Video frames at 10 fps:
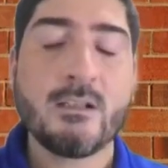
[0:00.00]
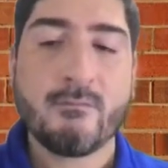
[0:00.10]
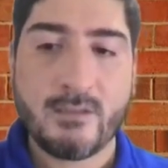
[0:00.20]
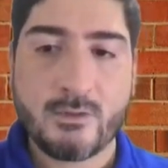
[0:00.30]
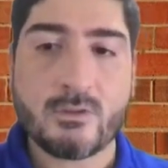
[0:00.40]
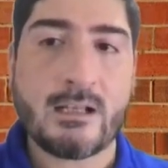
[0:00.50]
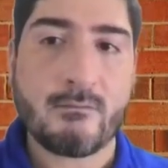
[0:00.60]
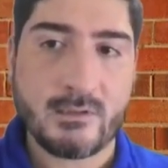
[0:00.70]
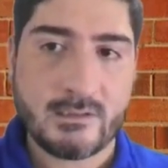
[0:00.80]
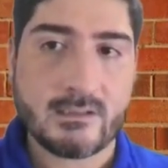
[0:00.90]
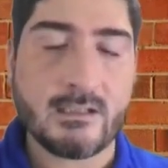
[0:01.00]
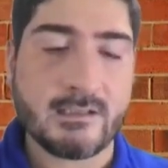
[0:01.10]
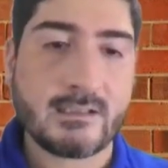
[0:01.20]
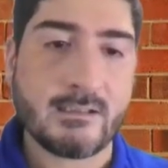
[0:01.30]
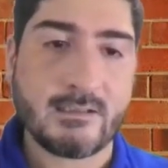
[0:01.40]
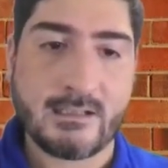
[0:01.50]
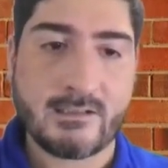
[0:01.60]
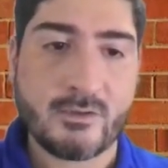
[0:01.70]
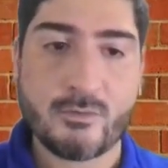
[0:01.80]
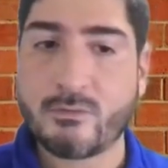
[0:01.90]
with your diverse skill
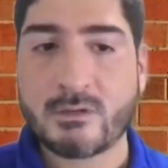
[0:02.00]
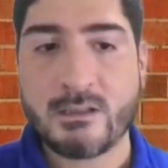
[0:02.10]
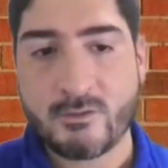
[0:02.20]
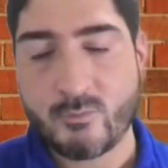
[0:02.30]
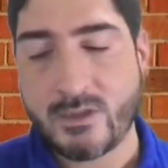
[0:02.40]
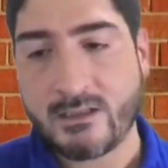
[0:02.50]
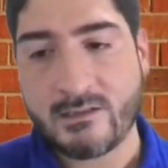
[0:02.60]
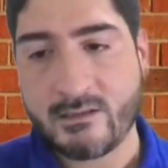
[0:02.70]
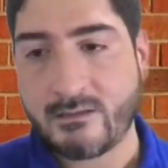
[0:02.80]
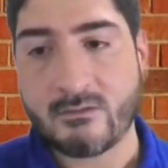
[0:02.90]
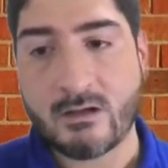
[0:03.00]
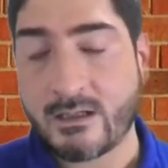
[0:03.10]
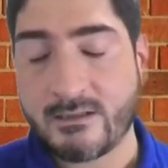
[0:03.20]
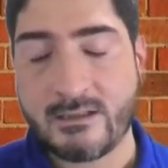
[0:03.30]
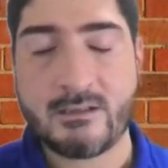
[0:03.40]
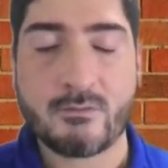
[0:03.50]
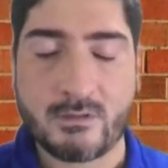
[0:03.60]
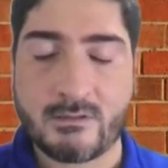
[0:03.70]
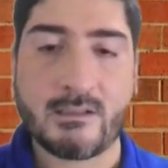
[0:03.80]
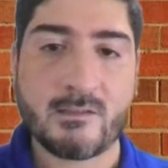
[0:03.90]
sets. You do not need to be an engineer or architect
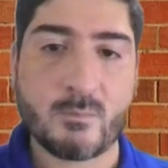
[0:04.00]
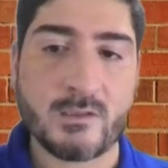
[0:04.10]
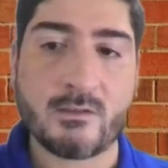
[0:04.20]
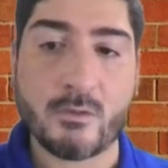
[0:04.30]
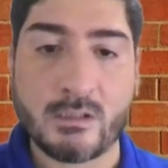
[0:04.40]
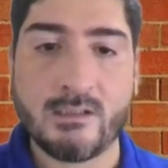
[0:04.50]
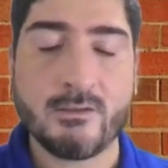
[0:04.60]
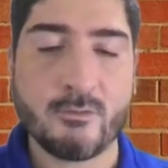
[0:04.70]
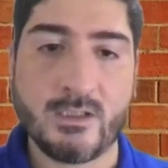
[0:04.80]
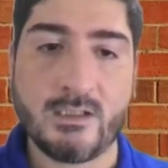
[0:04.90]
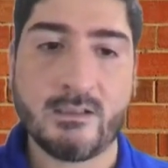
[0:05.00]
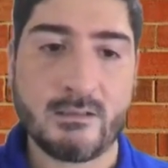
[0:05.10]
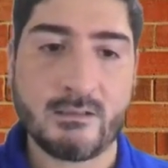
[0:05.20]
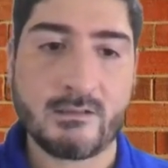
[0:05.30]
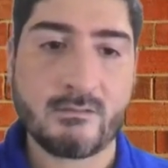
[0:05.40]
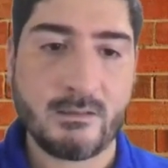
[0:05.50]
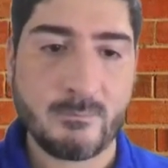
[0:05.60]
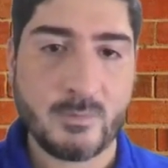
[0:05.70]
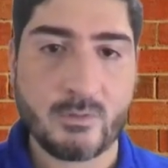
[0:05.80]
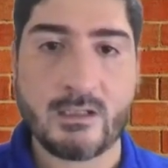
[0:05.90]
or a tradesperson only to be in the industry.
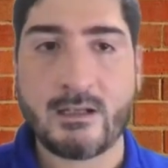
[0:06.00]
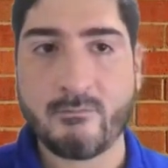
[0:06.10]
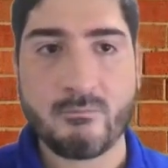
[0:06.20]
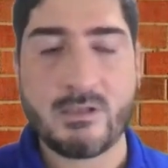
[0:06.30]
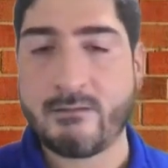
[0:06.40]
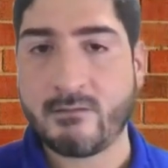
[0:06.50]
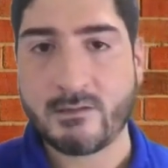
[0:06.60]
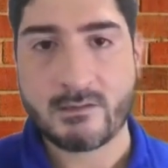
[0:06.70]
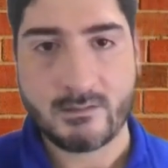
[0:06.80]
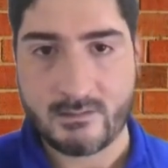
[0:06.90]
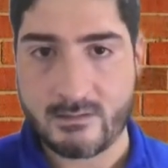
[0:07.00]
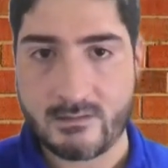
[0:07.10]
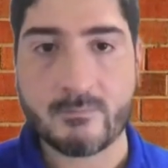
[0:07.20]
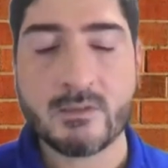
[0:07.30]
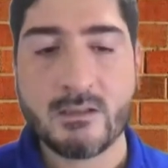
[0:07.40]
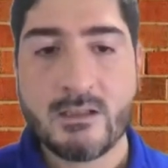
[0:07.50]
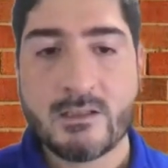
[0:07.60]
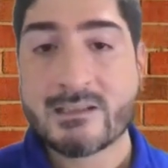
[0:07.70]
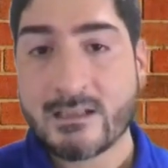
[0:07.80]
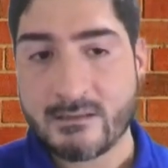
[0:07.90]
You can have diverse
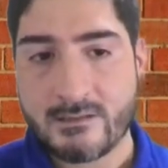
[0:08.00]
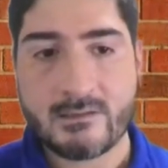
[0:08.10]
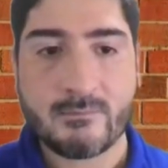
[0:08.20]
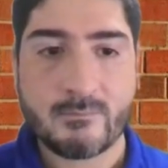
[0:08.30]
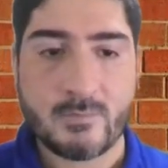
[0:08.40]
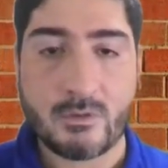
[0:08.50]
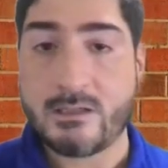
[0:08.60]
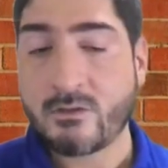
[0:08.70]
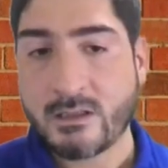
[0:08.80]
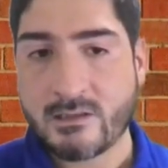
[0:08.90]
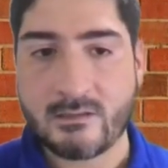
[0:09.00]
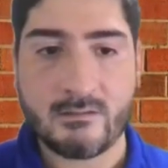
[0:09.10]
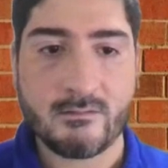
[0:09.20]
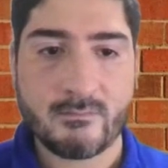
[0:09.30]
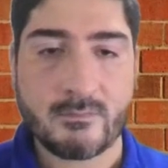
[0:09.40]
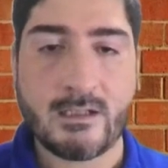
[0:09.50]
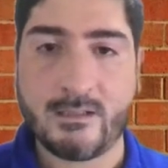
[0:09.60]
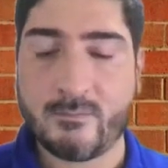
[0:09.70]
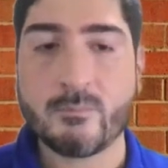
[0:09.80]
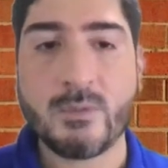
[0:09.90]
skills or education
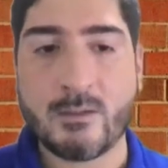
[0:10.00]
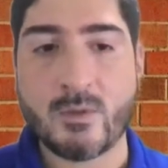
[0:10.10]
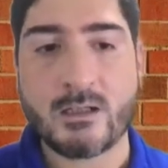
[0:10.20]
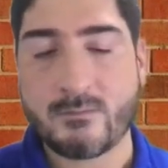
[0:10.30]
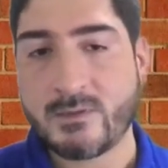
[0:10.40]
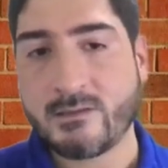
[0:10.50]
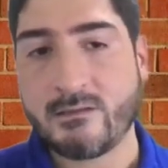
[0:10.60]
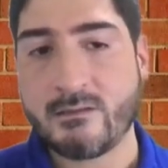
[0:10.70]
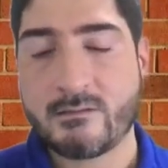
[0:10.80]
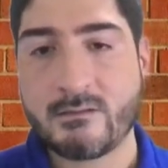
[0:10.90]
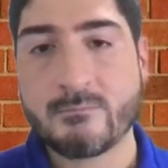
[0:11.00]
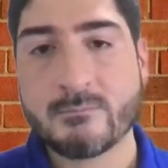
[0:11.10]
and be a part of this industry.